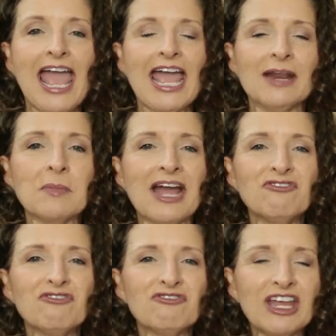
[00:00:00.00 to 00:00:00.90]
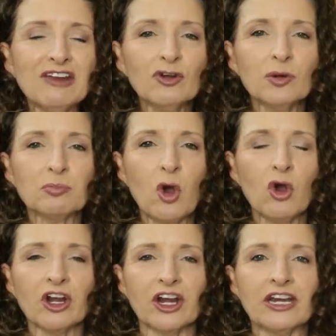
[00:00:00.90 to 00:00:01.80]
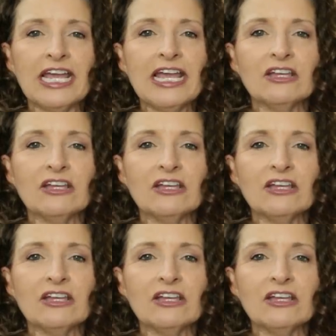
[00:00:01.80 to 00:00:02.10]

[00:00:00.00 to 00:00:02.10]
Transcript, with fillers: and my favorite part